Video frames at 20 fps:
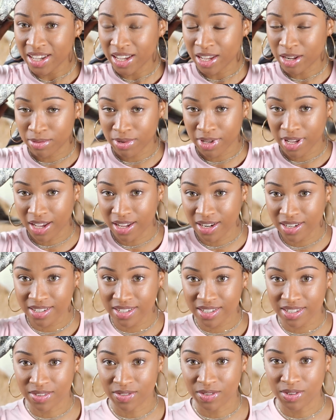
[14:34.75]
And to be
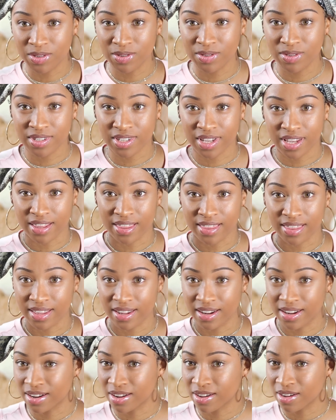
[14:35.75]
honest, if you use a
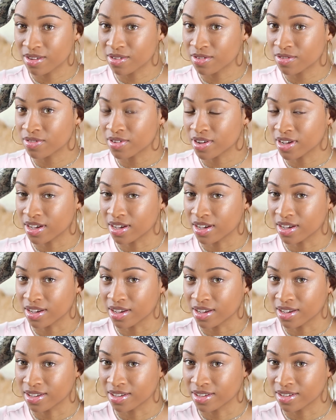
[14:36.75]
thin enough,
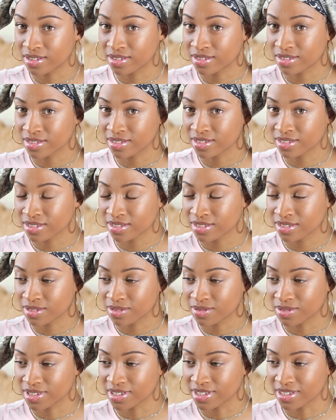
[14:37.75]

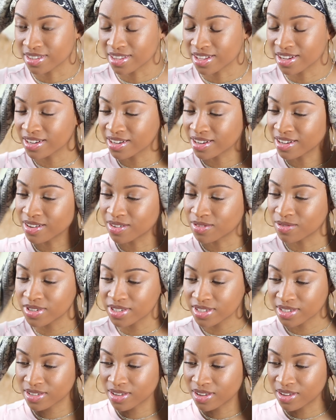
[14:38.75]
what is
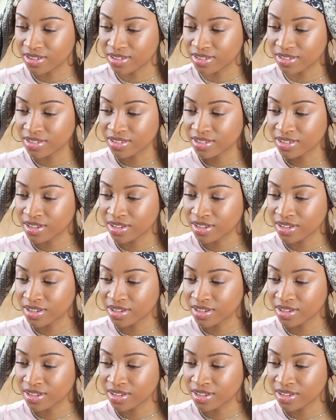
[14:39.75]
it called?